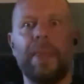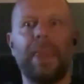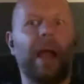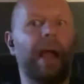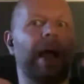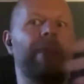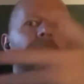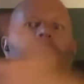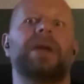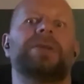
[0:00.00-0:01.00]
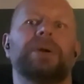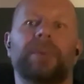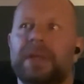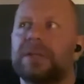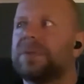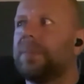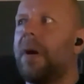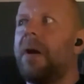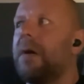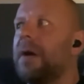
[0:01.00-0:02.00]
And the pressure within
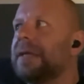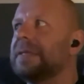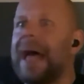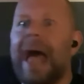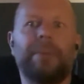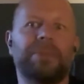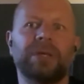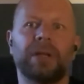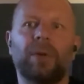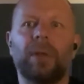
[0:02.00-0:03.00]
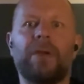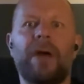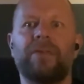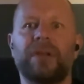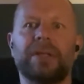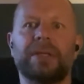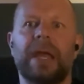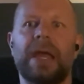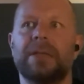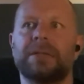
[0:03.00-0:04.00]
sport is absolutely ravenous.
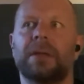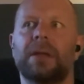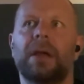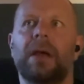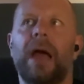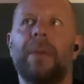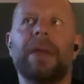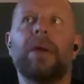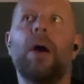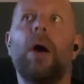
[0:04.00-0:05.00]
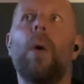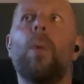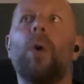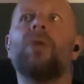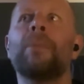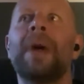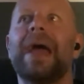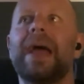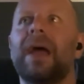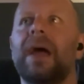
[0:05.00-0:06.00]
It is. I mean, one
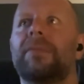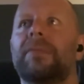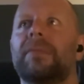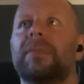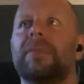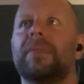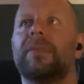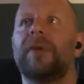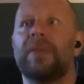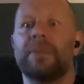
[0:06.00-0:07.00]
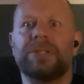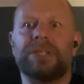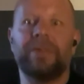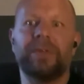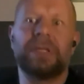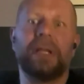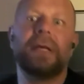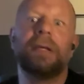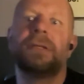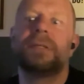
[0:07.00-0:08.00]
may rather
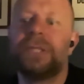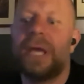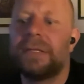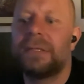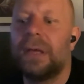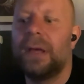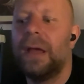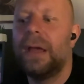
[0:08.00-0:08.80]
mischievously suggest that